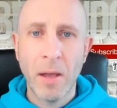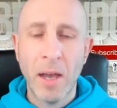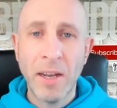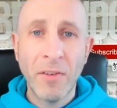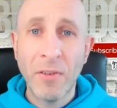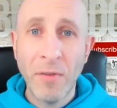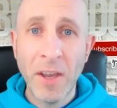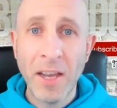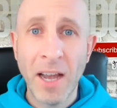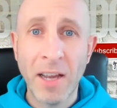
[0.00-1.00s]
And in
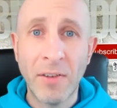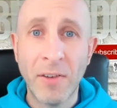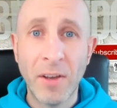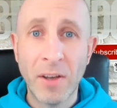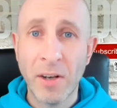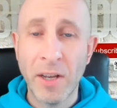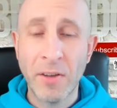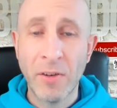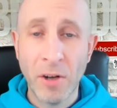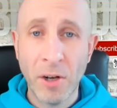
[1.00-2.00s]
severe cases, it can
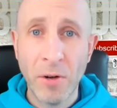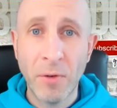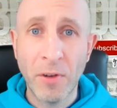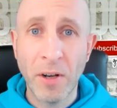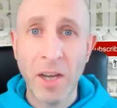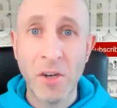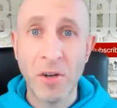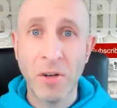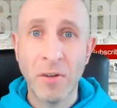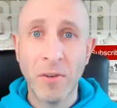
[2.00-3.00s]
lead to
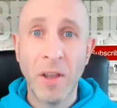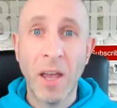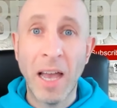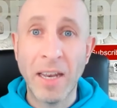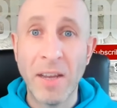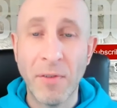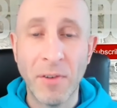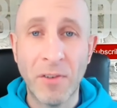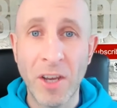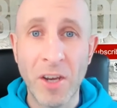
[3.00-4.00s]
hallucinations and even
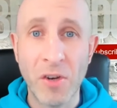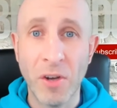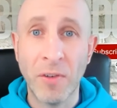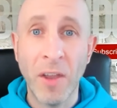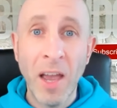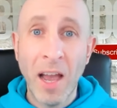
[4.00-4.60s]
seizures.